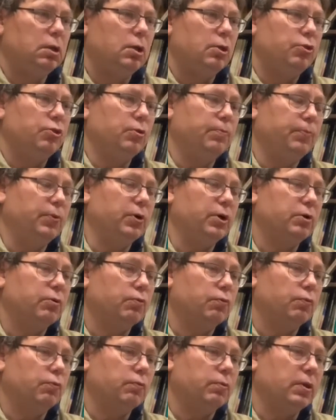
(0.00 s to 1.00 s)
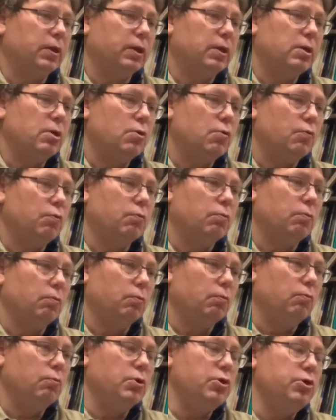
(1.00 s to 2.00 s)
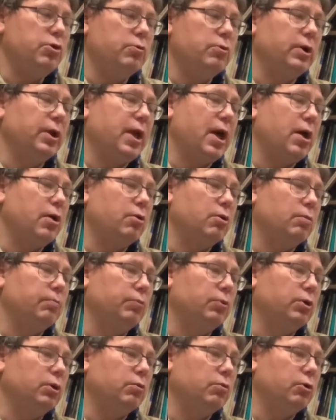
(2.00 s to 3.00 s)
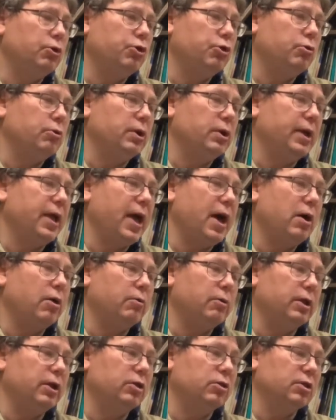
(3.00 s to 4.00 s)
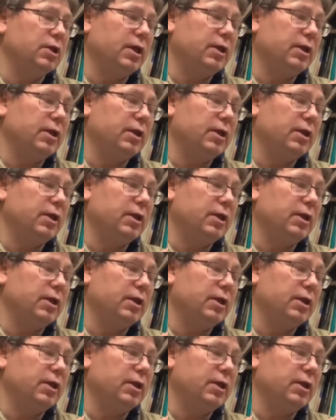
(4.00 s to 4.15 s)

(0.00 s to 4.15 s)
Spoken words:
The book, when you encounter a book, what you're encountering is not